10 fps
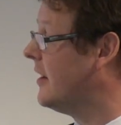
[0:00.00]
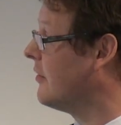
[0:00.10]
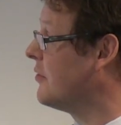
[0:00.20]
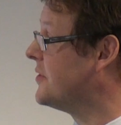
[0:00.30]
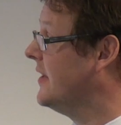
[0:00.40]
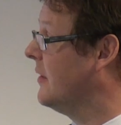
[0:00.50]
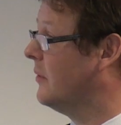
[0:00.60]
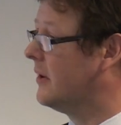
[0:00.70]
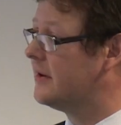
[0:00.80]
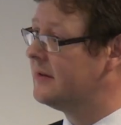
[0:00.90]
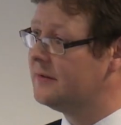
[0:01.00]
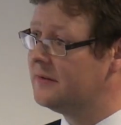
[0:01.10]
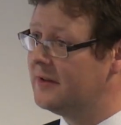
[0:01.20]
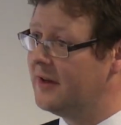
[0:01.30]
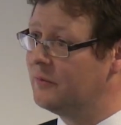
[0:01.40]
across the network
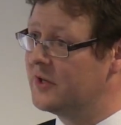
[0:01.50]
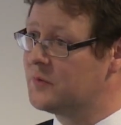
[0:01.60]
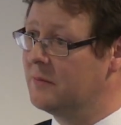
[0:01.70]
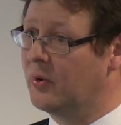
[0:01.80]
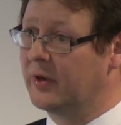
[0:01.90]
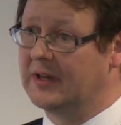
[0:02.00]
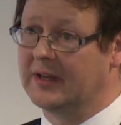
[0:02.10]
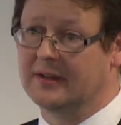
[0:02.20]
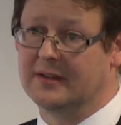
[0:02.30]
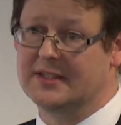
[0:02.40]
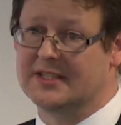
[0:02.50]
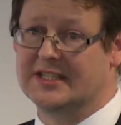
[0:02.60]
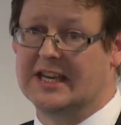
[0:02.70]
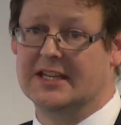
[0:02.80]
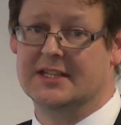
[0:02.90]
of which we're modelling to
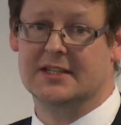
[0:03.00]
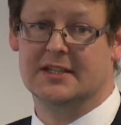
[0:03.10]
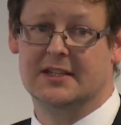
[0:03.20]
date,